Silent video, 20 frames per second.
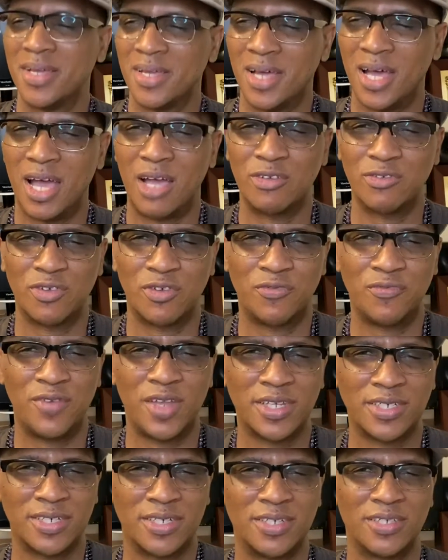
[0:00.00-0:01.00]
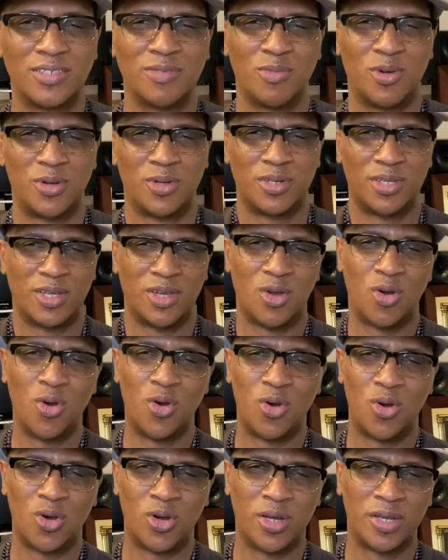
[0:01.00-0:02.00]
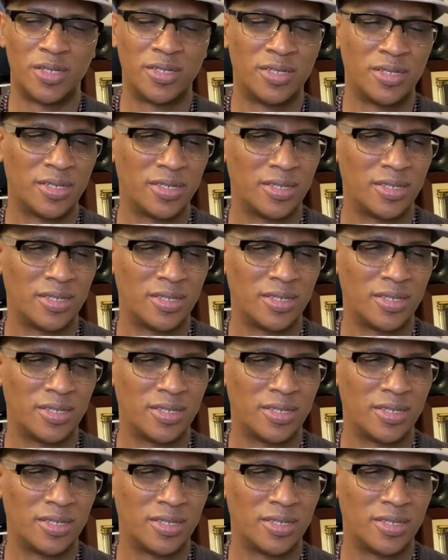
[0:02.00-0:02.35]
I was reflecting this morning on